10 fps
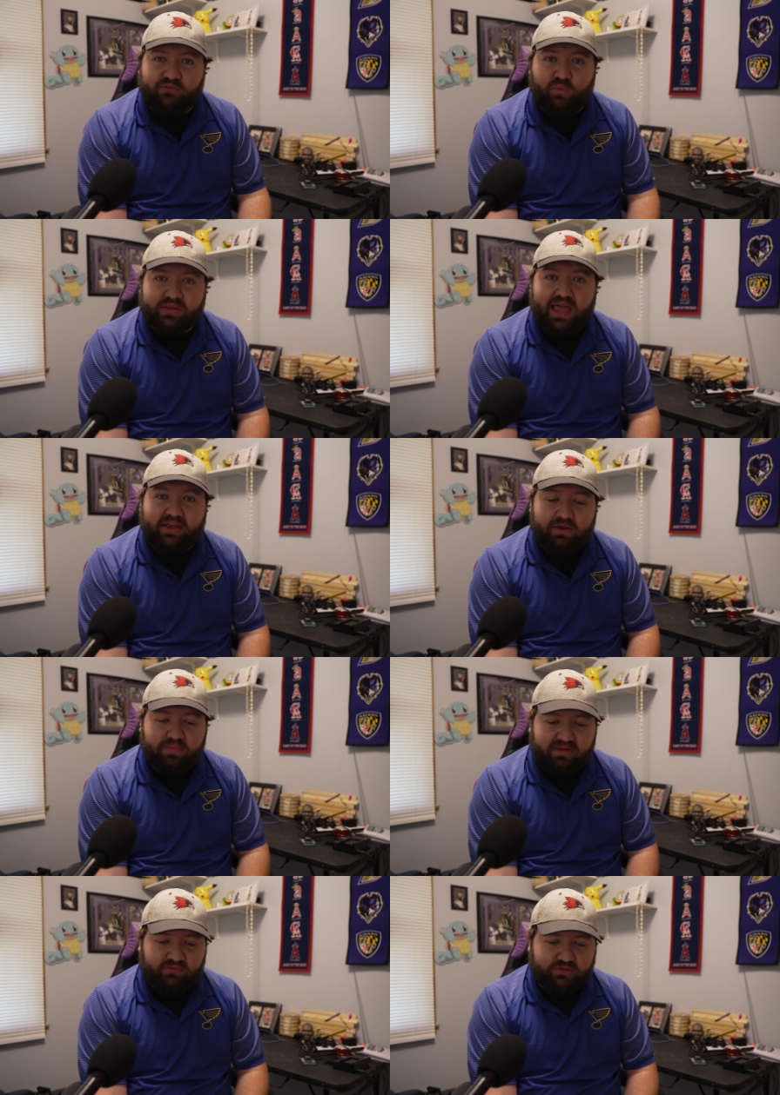for what that could
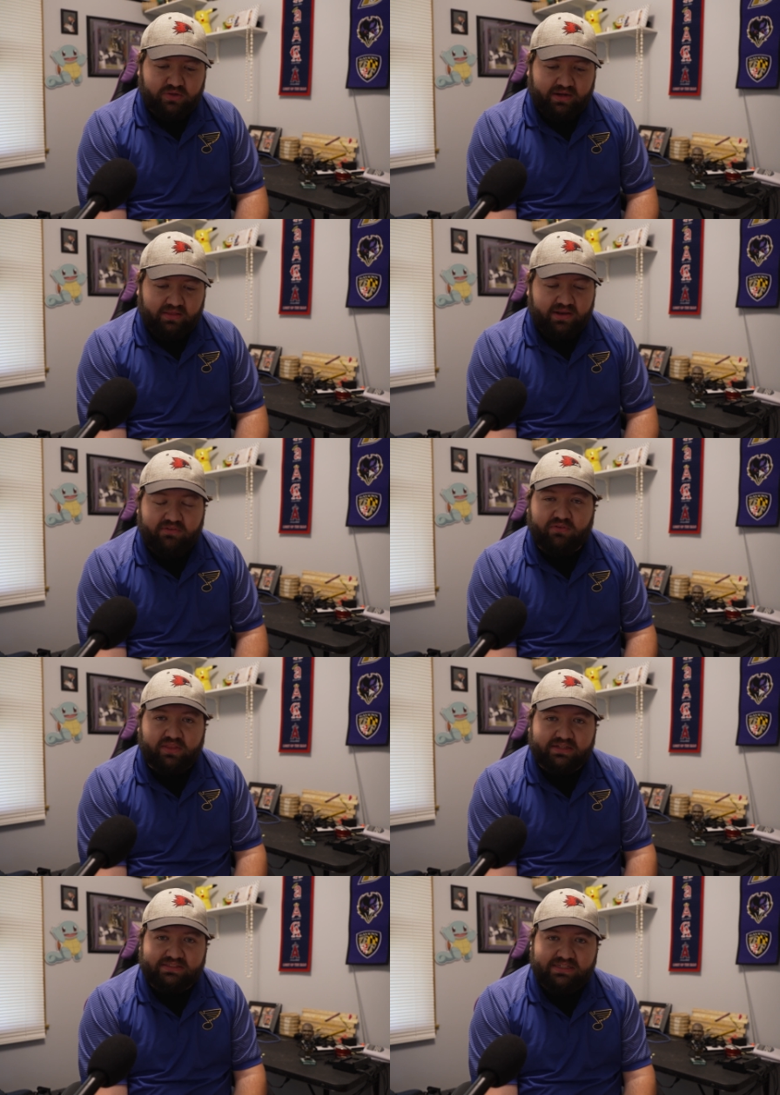mean for Drake London
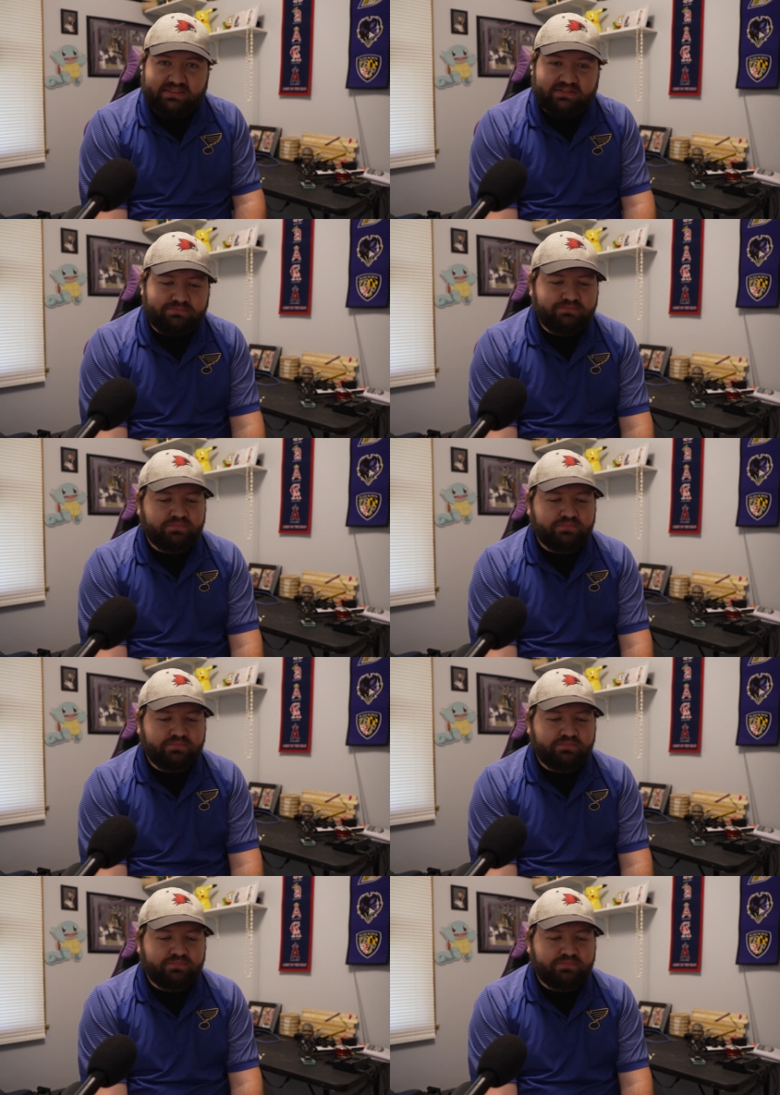for this season.